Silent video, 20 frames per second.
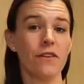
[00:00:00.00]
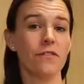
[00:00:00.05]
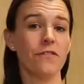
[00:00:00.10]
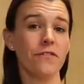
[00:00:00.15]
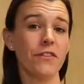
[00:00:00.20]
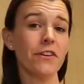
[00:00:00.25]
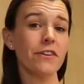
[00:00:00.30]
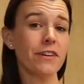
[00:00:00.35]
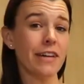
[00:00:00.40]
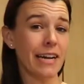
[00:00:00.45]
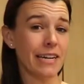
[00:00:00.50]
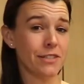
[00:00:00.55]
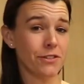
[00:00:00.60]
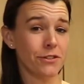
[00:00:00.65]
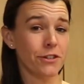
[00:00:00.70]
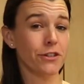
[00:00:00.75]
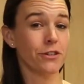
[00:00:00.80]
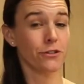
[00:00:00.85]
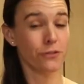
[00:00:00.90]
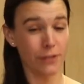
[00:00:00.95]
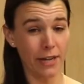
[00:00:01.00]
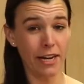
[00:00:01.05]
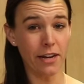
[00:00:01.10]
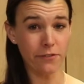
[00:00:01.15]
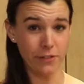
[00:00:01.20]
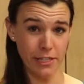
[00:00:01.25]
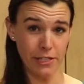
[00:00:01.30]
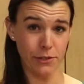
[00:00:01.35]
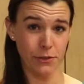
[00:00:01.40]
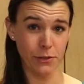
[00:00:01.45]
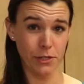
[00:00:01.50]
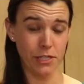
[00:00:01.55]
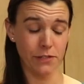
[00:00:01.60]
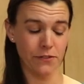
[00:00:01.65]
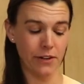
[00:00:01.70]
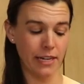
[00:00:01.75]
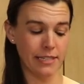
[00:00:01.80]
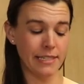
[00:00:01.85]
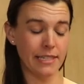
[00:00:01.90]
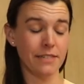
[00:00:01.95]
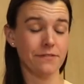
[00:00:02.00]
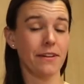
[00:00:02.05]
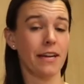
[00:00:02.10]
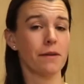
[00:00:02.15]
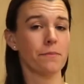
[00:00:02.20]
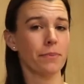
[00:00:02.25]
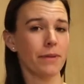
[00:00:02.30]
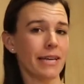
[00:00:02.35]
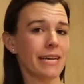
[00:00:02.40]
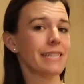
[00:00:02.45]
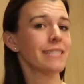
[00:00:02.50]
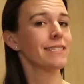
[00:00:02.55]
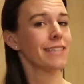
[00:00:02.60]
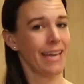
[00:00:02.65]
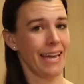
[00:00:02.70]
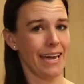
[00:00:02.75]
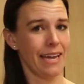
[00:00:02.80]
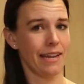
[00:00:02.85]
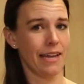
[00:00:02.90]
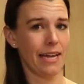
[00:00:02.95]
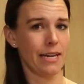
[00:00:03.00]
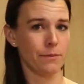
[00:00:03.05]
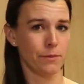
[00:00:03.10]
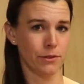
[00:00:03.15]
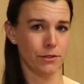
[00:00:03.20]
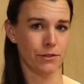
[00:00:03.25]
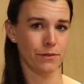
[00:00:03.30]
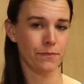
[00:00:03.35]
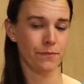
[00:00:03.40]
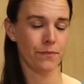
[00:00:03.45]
Field guides are a great resource for identifying plants and animals.